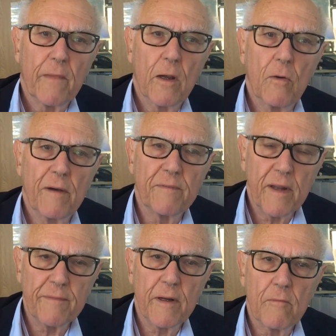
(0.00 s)
who have
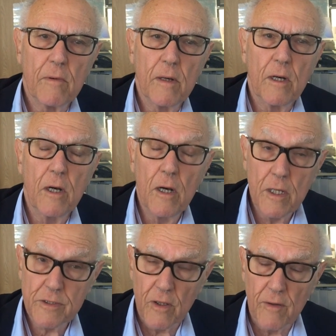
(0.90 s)
never
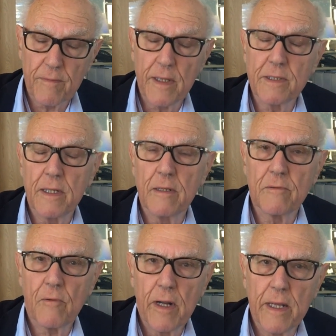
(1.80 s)
heard of, let
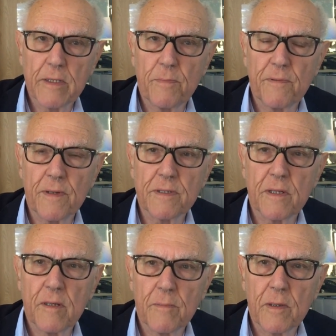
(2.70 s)
alone read, Professor
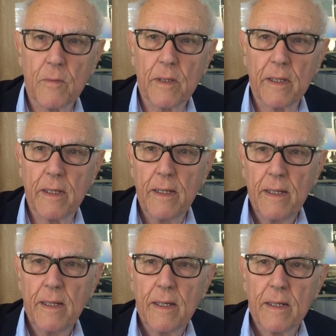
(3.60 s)
Ian McWhinney
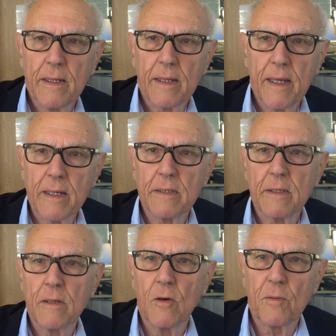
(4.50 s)
in
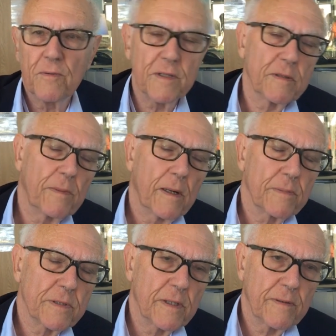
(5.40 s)
Canada, or Professor
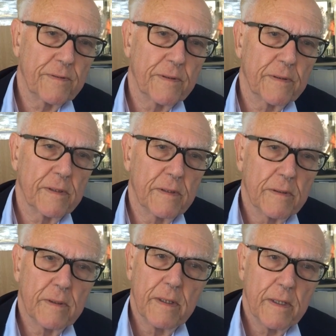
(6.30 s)
Barbara Starfield
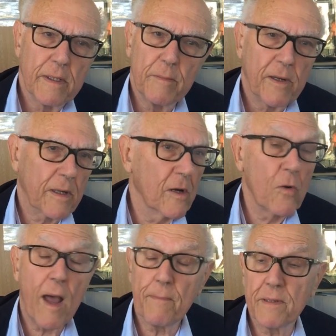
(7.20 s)
in America, who
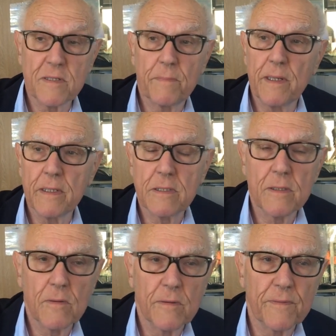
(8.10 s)
happen to be
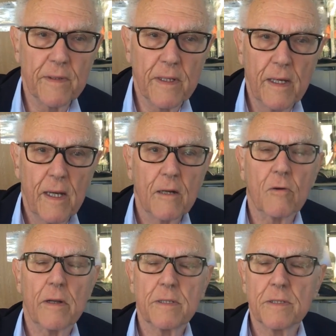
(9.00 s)
two of the
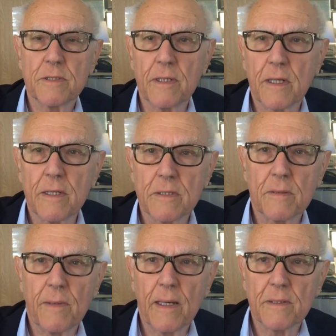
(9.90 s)
greatest thinkers
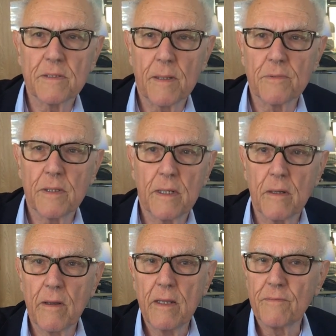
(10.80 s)
about the subject. They're
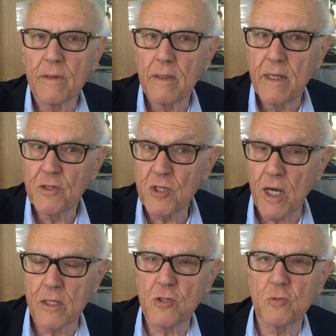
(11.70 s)
not even in
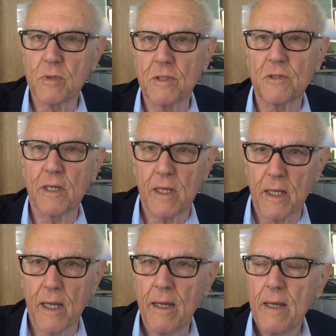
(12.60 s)
touch with the thinking.